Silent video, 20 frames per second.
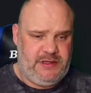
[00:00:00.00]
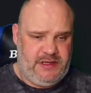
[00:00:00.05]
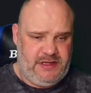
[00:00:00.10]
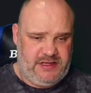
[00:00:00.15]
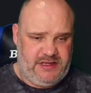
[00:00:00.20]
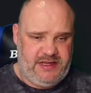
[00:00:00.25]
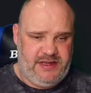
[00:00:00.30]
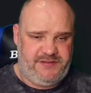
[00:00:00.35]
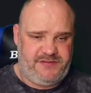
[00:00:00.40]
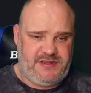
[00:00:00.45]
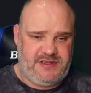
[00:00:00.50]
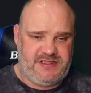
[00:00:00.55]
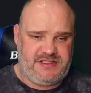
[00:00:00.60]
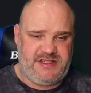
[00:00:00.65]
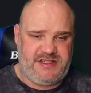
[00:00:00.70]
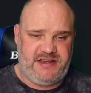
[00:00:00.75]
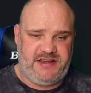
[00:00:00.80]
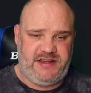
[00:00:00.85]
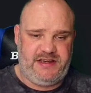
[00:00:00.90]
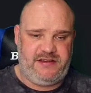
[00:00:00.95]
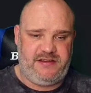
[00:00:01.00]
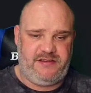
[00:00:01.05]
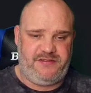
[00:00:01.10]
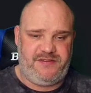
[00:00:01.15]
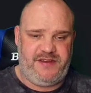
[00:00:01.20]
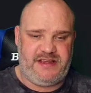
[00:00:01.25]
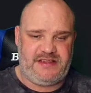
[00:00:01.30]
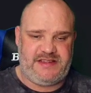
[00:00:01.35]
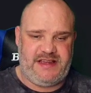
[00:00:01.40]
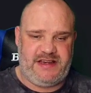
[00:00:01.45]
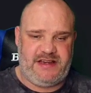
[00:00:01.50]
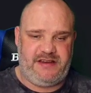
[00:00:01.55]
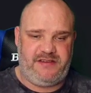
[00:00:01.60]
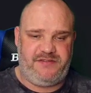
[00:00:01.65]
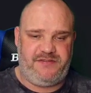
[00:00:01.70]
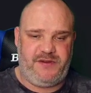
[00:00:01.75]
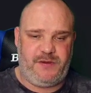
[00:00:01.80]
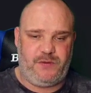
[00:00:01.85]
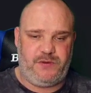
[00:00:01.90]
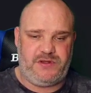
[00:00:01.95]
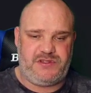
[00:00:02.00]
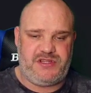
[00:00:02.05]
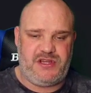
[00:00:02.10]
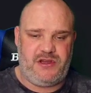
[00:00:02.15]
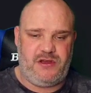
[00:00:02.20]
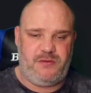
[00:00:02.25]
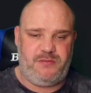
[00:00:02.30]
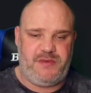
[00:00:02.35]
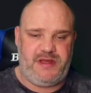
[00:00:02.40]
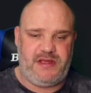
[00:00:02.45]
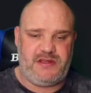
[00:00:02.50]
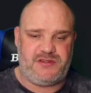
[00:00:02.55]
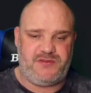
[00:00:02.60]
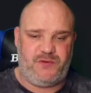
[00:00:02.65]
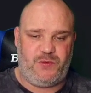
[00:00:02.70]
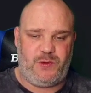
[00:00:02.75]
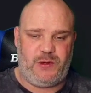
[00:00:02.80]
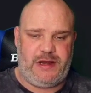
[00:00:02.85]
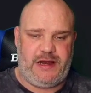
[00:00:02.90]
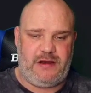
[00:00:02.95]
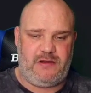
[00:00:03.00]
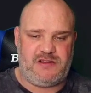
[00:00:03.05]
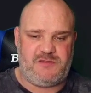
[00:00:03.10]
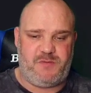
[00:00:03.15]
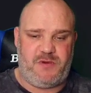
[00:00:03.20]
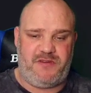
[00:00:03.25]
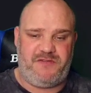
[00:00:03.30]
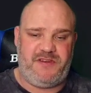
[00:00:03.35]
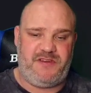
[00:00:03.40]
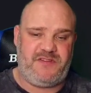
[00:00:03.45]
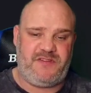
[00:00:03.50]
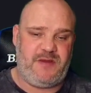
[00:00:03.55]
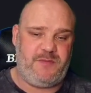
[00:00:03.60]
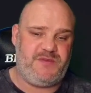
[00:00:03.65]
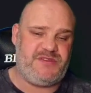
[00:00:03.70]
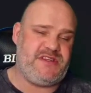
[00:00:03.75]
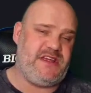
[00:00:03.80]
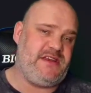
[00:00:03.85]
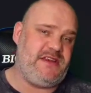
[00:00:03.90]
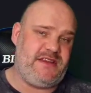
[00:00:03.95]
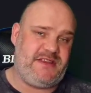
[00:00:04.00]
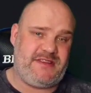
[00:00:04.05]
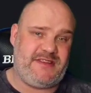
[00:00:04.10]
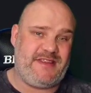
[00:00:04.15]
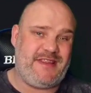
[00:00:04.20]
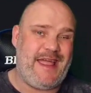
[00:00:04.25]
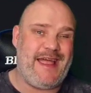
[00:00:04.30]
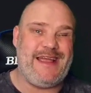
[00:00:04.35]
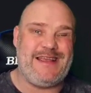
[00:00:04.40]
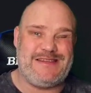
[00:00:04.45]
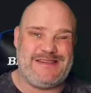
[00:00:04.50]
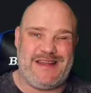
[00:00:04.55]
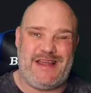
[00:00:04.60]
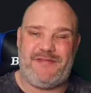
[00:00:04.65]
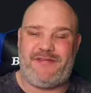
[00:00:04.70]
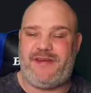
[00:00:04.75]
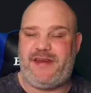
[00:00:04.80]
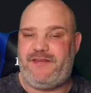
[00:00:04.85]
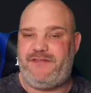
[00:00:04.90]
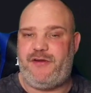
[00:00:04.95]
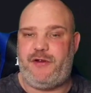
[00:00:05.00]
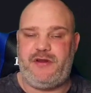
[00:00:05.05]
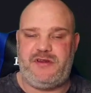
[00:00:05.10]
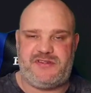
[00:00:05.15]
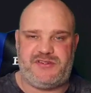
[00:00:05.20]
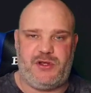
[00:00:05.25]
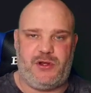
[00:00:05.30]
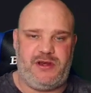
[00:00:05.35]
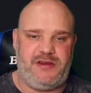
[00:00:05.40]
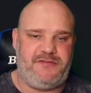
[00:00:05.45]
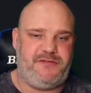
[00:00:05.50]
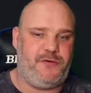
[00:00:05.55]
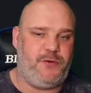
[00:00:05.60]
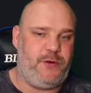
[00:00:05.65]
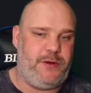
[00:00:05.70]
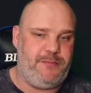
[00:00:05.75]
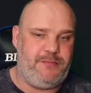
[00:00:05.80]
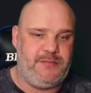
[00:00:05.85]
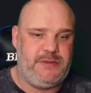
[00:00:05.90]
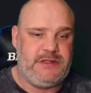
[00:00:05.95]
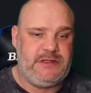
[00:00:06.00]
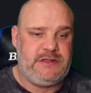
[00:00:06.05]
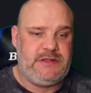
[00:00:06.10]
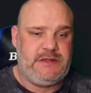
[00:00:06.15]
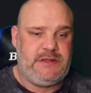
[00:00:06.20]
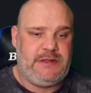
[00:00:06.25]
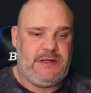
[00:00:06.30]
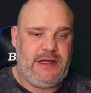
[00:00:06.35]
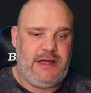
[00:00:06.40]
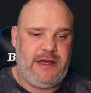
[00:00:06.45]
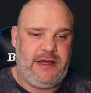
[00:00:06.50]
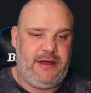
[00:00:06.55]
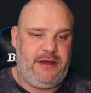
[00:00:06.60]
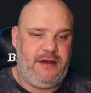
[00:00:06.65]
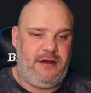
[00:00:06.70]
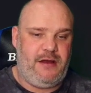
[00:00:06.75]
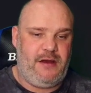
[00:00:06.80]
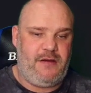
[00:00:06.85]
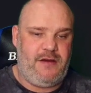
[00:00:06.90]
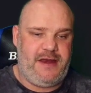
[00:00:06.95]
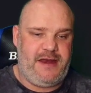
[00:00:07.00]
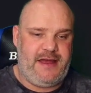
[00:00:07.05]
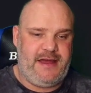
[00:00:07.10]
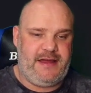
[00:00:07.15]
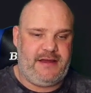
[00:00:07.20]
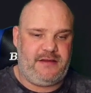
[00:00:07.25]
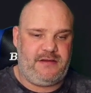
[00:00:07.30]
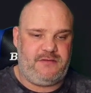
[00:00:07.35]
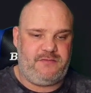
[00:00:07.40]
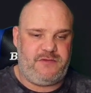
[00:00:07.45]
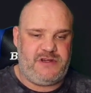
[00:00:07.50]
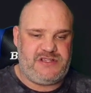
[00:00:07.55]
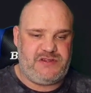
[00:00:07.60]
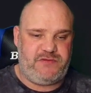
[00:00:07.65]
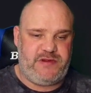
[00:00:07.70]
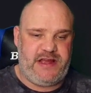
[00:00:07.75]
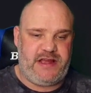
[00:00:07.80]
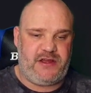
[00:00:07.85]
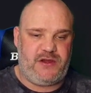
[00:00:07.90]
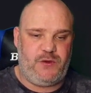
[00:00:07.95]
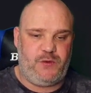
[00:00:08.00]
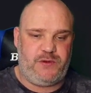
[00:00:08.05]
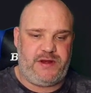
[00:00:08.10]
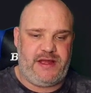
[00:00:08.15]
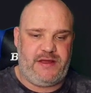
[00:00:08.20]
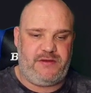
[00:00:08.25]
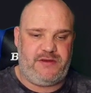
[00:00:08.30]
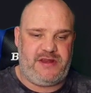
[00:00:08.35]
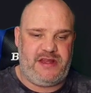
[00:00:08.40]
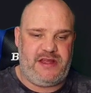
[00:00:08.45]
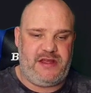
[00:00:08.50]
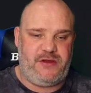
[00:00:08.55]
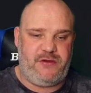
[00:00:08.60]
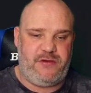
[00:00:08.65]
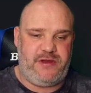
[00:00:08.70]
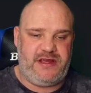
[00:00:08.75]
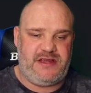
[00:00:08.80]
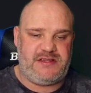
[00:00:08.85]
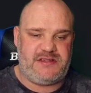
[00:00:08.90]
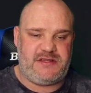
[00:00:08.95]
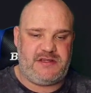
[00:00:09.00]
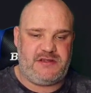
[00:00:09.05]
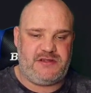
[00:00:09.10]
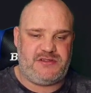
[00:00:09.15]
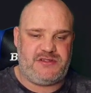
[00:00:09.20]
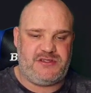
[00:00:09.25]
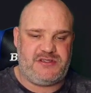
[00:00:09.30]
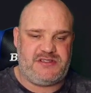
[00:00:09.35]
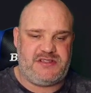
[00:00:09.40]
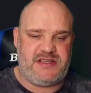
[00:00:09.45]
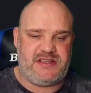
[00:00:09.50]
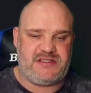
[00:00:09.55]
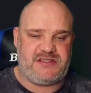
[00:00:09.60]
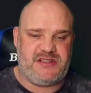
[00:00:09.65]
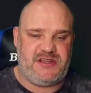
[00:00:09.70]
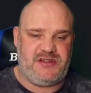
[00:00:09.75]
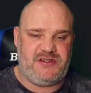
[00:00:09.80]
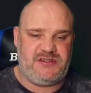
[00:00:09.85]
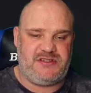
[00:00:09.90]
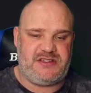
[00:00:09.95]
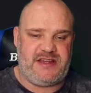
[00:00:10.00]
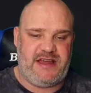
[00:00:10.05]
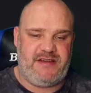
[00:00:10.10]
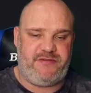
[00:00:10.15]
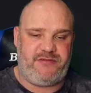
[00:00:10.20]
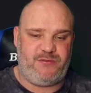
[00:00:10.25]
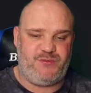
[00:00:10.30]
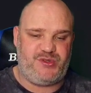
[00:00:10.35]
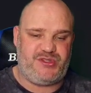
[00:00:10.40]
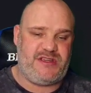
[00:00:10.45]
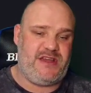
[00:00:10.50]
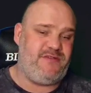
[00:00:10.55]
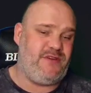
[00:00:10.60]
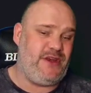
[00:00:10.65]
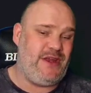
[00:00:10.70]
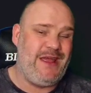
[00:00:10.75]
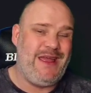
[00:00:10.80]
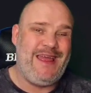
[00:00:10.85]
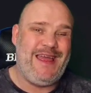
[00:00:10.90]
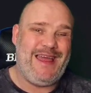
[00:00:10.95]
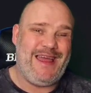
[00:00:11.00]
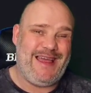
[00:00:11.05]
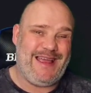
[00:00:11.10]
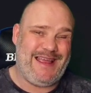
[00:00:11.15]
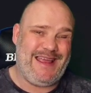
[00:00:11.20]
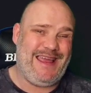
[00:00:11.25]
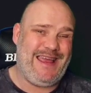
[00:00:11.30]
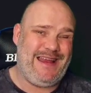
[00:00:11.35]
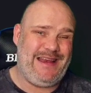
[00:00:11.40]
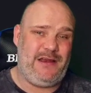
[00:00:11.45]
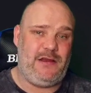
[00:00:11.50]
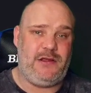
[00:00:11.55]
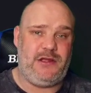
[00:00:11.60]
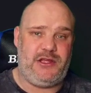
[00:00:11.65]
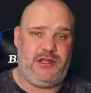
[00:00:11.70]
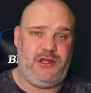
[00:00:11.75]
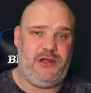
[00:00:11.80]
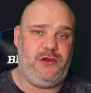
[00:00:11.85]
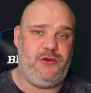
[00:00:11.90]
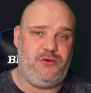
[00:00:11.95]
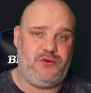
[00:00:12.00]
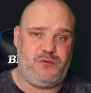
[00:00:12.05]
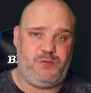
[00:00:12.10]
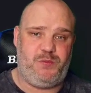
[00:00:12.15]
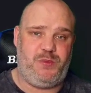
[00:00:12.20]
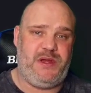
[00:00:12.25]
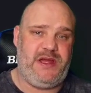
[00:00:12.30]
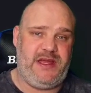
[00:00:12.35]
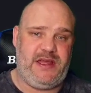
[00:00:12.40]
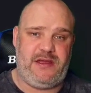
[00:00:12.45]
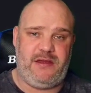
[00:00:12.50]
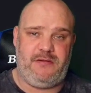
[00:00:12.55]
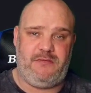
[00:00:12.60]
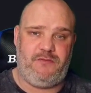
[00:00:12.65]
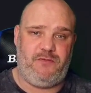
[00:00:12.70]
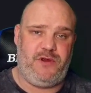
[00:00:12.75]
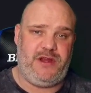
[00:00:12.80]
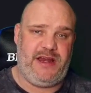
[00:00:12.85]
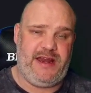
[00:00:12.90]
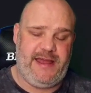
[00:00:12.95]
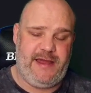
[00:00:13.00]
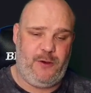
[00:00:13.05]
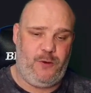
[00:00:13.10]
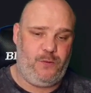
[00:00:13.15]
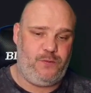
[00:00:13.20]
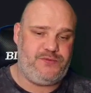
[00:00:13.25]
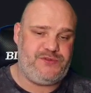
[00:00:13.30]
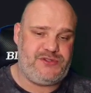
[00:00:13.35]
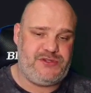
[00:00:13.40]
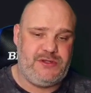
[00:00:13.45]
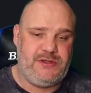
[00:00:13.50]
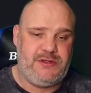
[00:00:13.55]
Gift ascended, effect added, filled the turn meters of all allies by 15%. That is definitely very solid for him. I like that. Resurrect, cooldown decreased to 6 turns, down from 7. Again, huge, big, really helps.